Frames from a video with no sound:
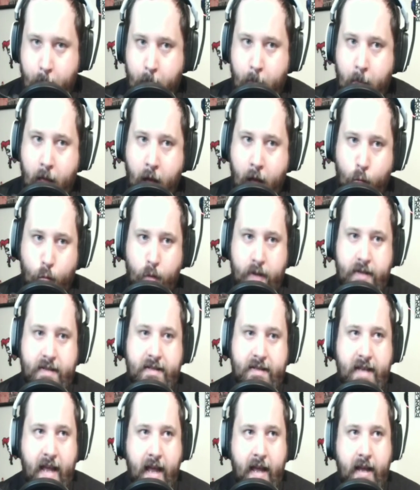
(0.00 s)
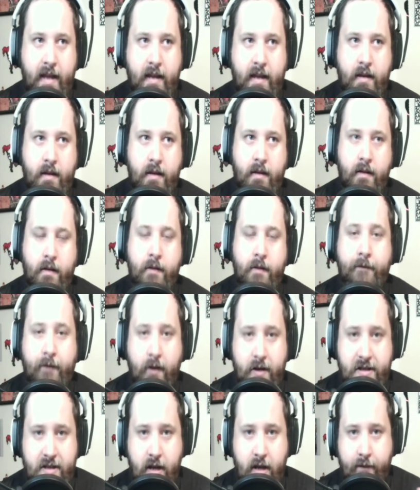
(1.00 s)
I would say,
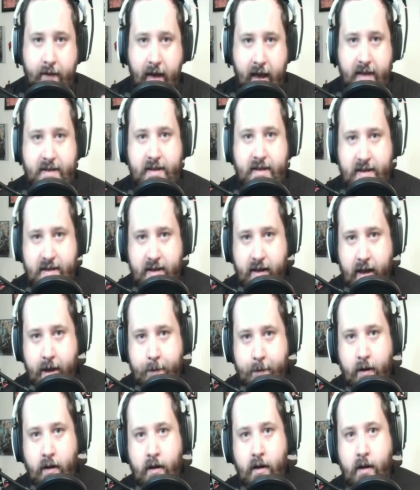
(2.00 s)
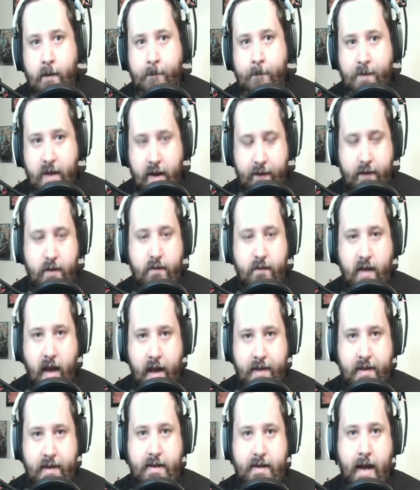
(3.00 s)
first off, as a disclaimer, if you've
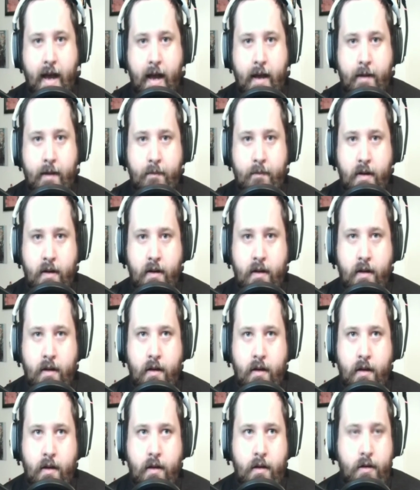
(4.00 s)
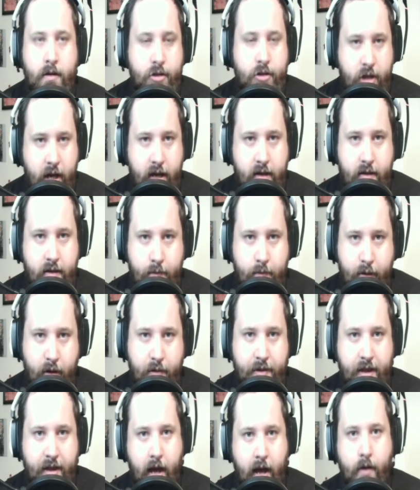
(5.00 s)
got the time, check them
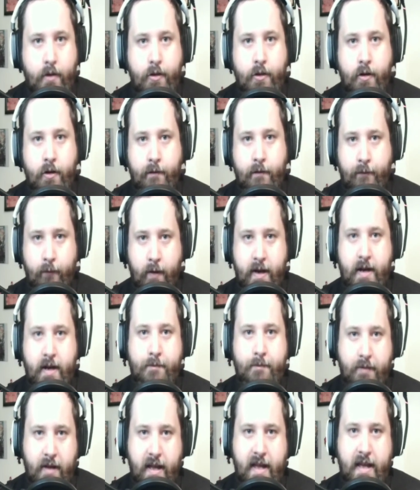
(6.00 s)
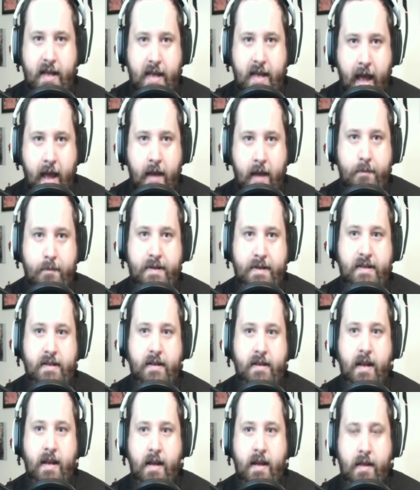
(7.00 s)
both out. They're free to play games
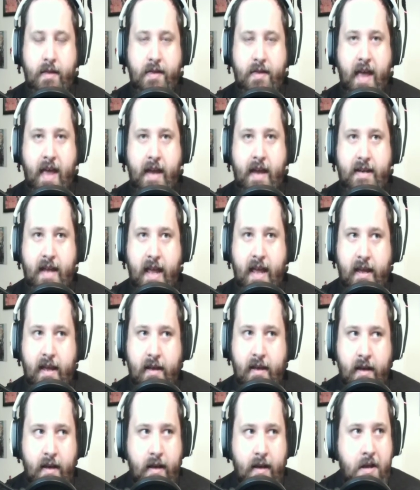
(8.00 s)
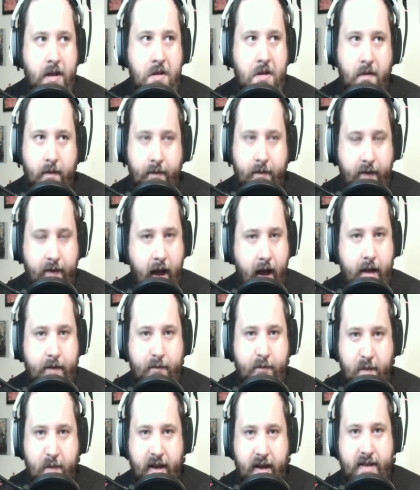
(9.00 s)
that take 5
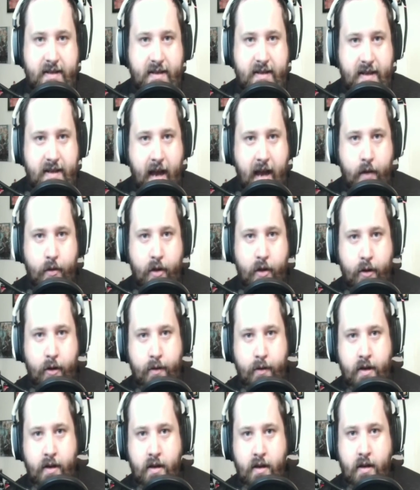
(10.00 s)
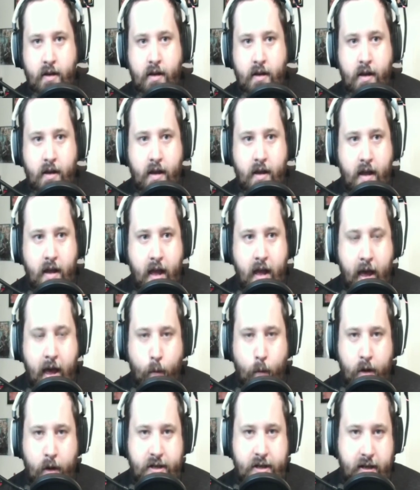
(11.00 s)
minutes to download, and
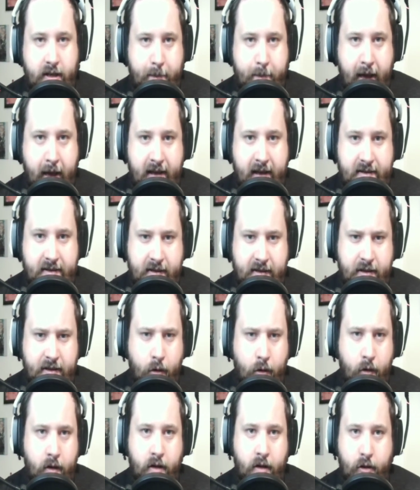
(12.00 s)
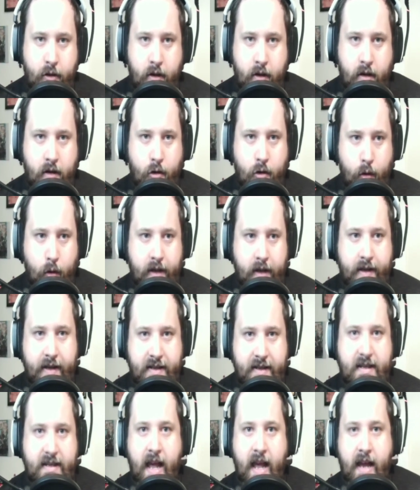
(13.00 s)
once you get past the tutorial, you can quickly
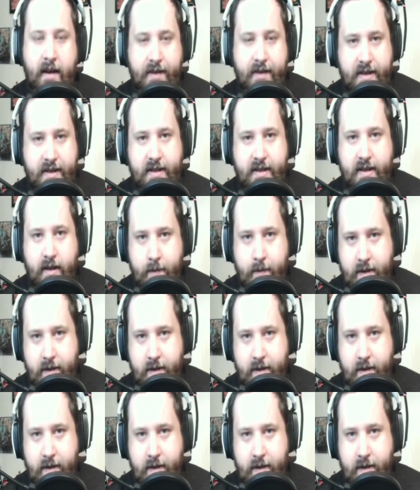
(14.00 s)
decide if this is going to be